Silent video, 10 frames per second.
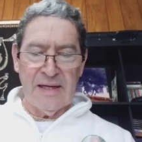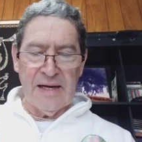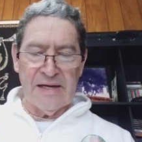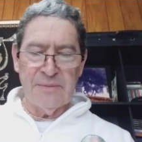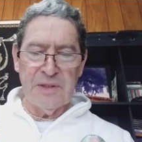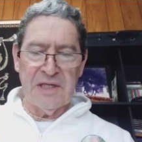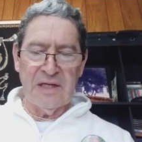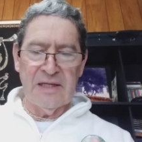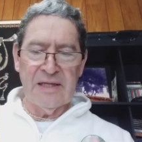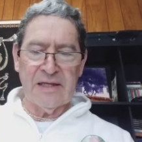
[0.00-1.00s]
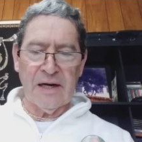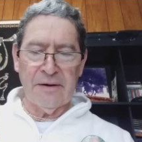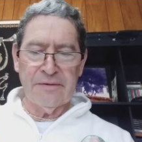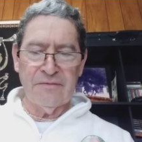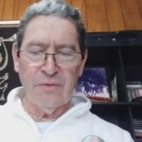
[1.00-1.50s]
and immediately a
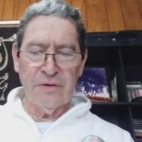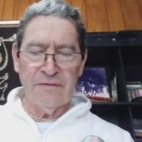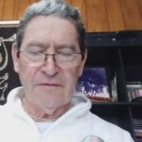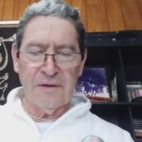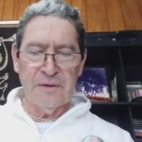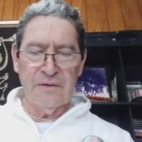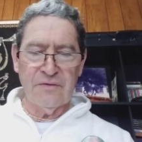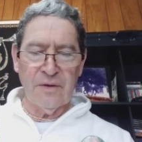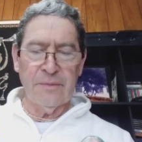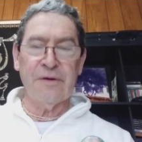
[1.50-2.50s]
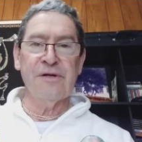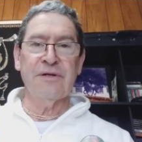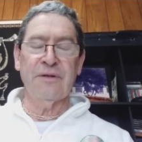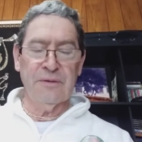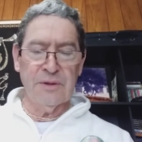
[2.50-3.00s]
current of water flowed from
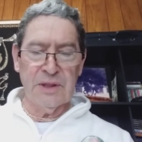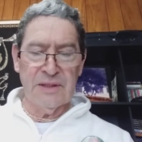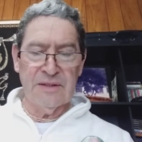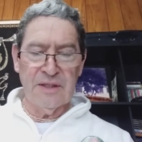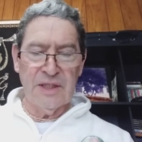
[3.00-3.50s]
Krishna kund